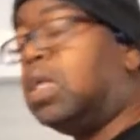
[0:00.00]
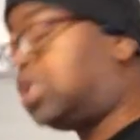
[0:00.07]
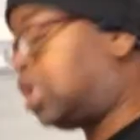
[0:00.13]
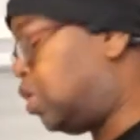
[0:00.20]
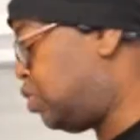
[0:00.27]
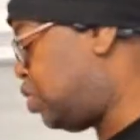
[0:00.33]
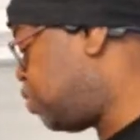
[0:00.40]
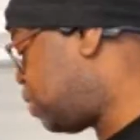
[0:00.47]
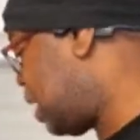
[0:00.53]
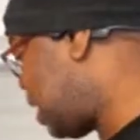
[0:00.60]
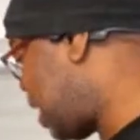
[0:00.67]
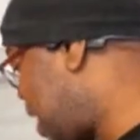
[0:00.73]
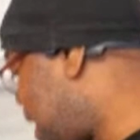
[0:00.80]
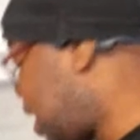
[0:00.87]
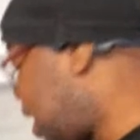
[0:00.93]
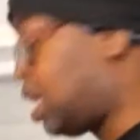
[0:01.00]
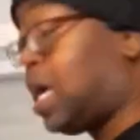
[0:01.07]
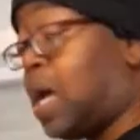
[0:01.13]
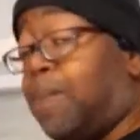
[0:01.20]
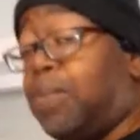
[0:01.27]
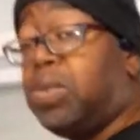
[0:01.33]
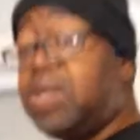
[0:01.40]
So you can add a
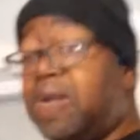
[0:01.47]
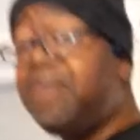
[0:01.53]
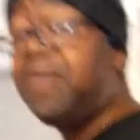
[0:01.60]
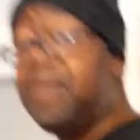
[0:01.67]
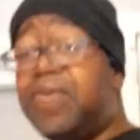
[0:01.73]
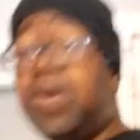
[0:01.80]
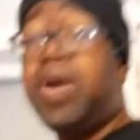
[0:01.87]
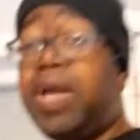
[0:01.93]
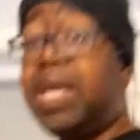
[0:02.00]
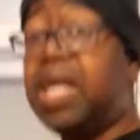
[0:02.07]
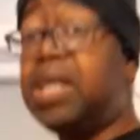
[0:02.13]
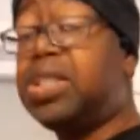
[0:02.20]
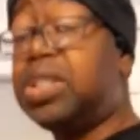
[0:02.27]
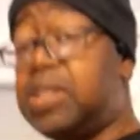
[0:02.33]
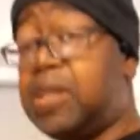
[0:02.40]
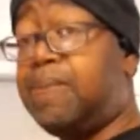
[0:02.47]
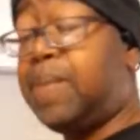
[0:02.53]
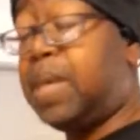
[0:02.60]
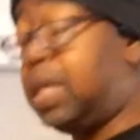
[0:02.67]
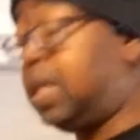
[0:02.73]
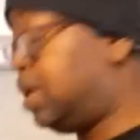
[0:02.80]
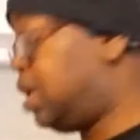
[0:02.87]
couple different variations of
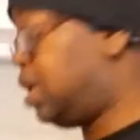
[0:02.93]
meat.